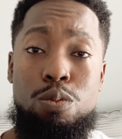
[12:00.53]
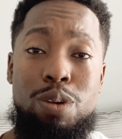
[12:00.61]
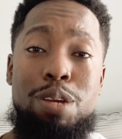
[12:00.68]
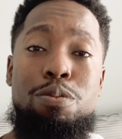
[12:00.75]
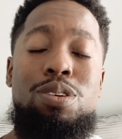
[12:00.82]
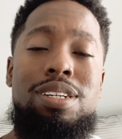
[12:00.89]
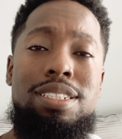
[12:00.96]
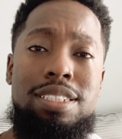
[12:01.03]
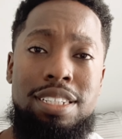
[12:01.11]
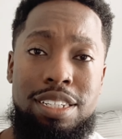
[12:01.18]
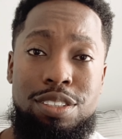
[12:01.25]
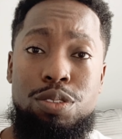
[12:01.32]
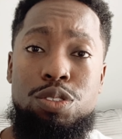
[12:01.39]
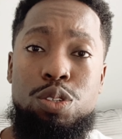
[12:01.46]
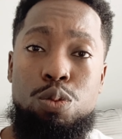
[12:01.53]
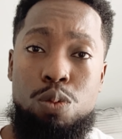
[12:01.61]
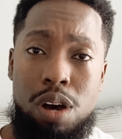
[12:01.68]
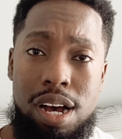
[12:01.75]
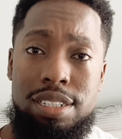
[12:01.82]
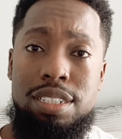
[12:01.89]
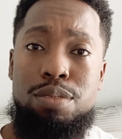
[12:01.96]
we will continue to
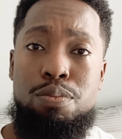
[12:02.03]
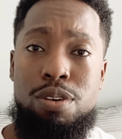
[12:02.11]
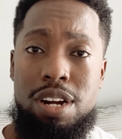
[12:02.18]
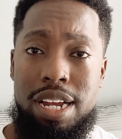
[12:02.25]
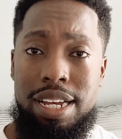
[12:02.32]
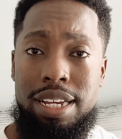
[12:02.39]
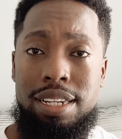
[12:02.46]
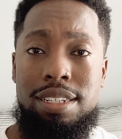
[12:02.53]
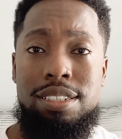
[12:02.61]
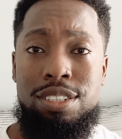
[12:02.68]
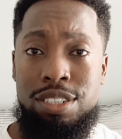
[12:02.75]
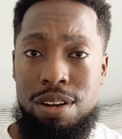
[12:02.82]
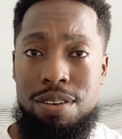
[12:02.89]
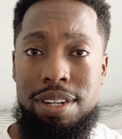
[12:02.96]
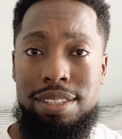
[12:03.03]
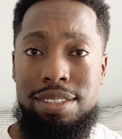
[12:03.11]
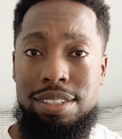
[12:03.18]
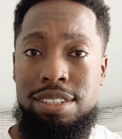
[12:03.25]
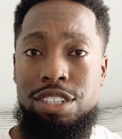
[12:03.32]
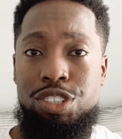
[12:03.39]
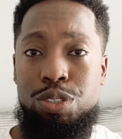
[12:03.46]
watch and pray concerning the
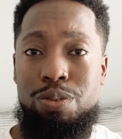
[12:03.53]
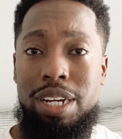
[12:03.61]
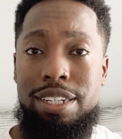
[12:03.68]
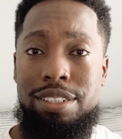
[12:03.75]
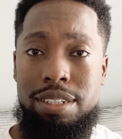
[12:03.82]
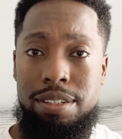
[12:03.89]
situation.